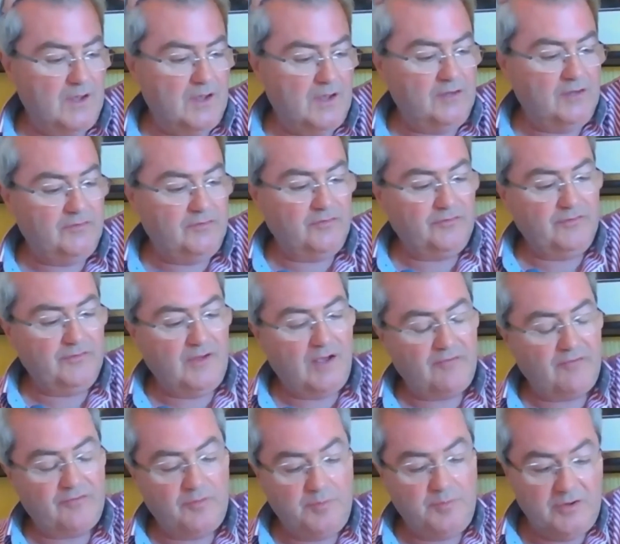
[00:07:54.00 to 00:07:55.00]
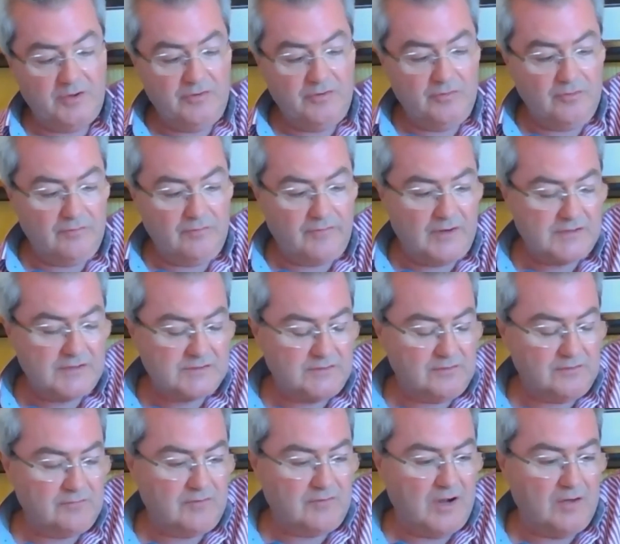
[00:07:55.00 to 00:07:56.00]
It doesn't have to be a universal
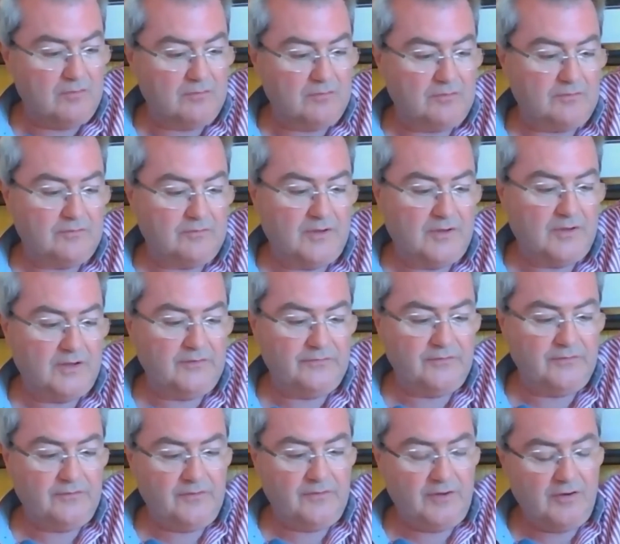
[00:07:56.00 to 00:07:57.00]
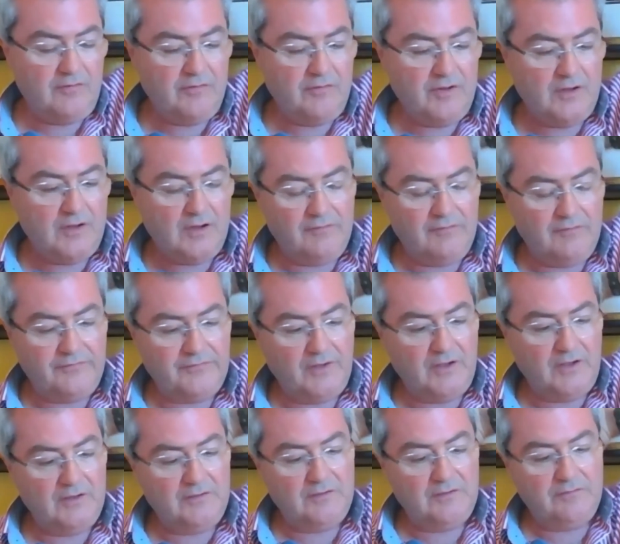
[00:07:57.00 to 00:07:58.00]
ground, as the theory of
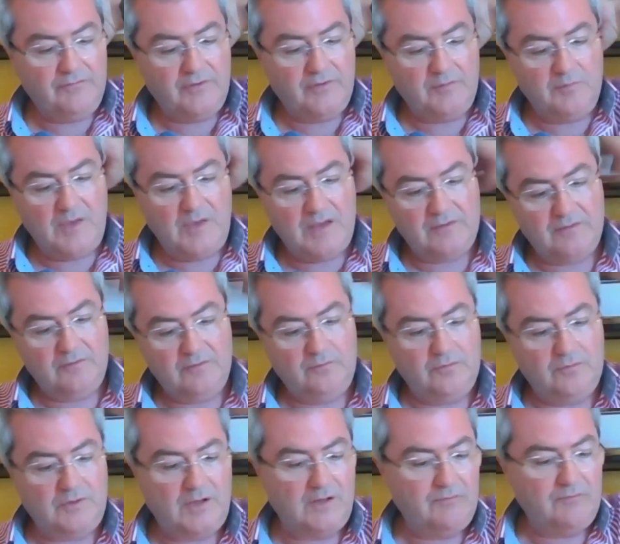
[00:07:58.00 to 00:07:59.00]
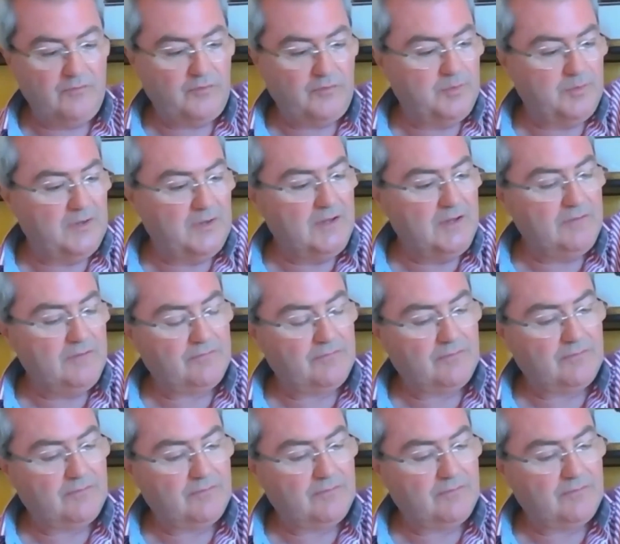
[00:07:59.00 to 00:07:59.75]
scientific method would have us believe.